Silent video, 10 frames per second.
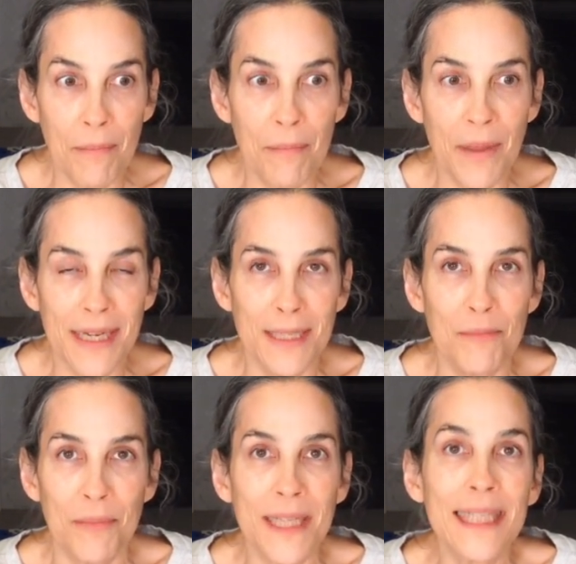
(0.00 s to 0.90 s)
but it's
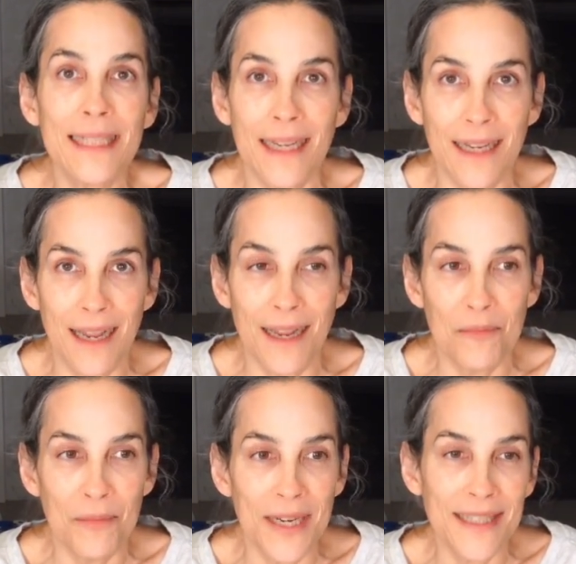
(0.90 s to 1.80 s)
pleasing
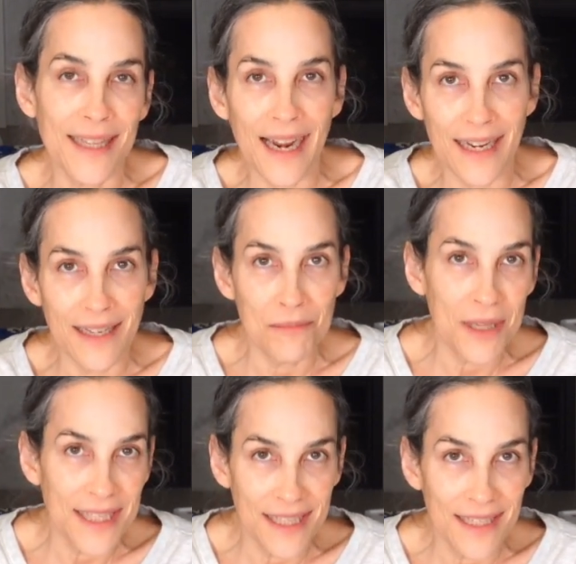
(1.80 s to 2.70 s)
and exciting and
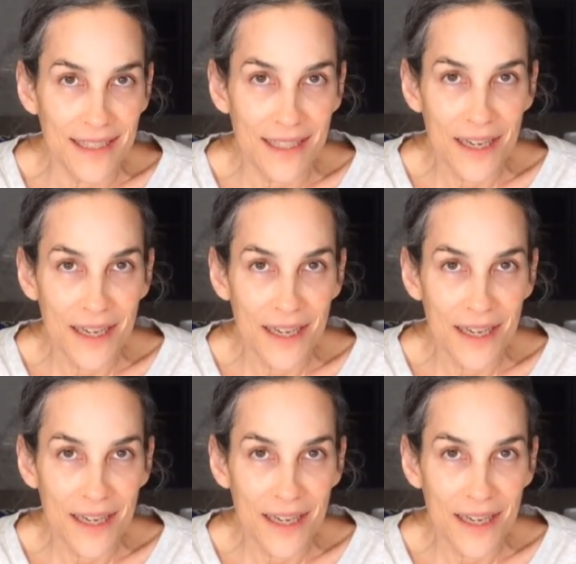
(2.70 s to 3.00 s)
pleasant.